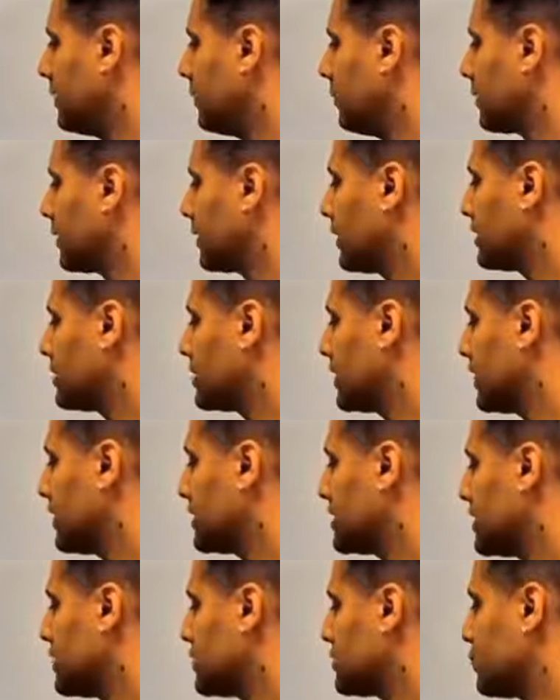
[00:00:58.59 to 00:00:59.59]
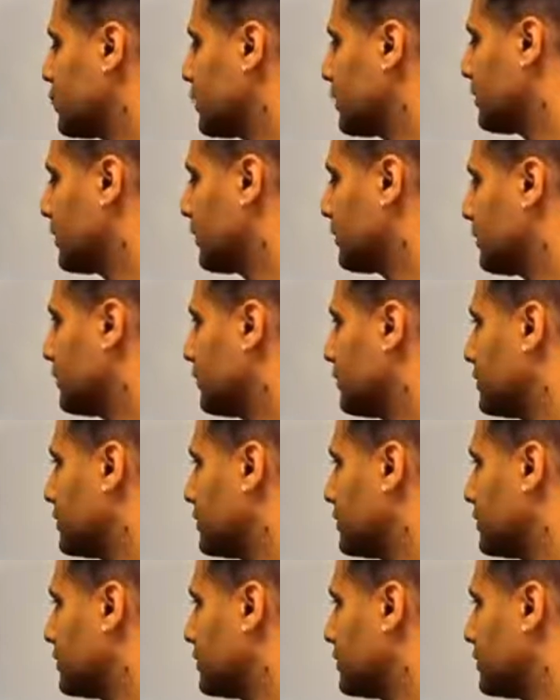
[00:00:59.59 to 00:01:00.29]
we're going to change each one of those